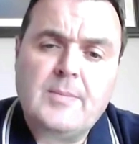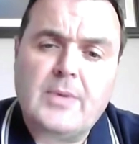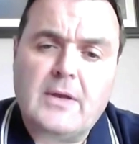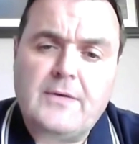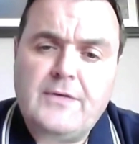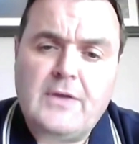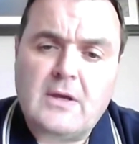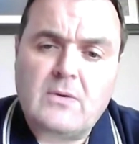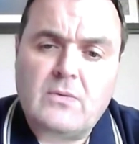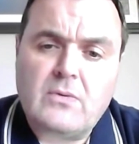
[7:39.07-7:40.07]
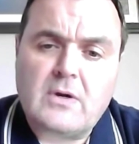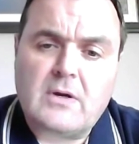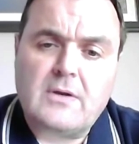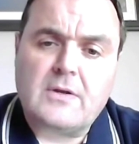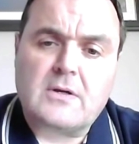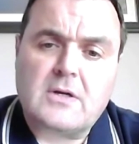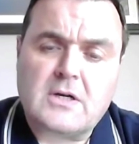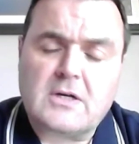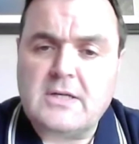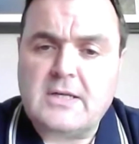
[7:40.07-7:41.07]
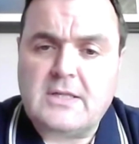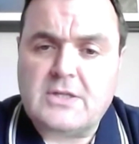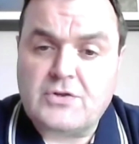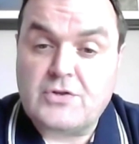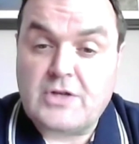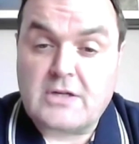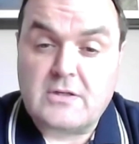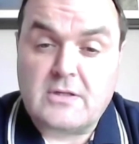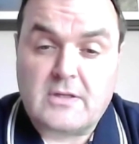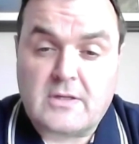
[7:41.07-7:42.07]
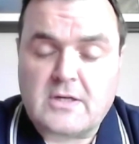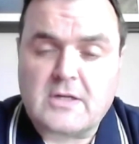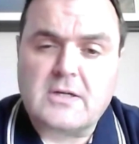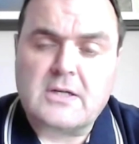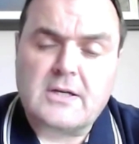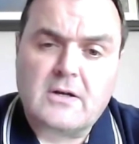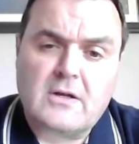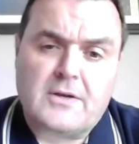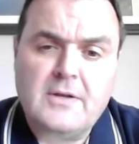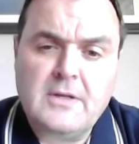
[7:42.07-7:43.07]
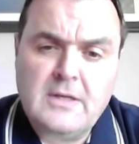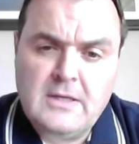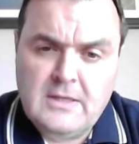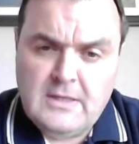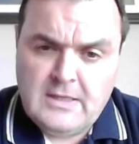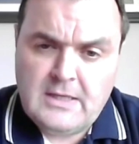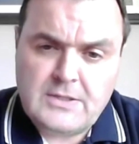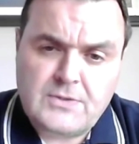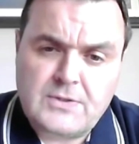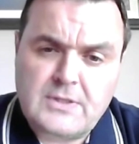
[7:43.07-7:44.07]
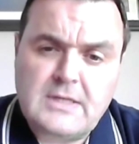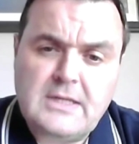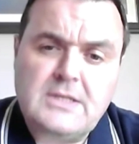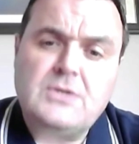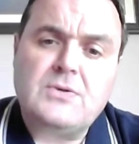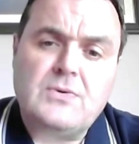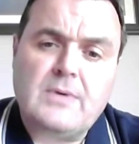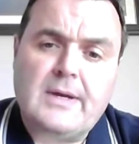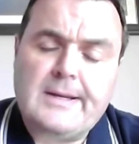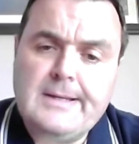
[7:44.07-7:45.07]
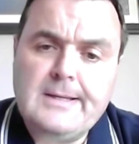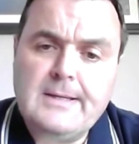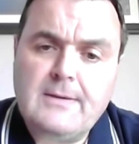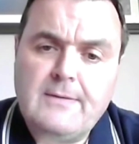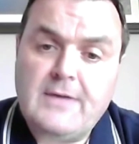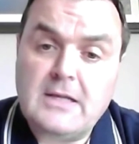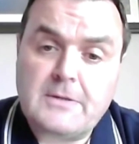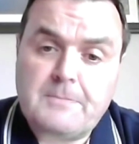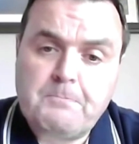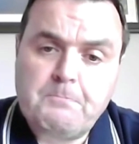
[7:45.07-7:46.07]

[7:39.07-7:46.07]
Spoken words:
but where they're currently, the trajectory they're currently on is going to lead to failure.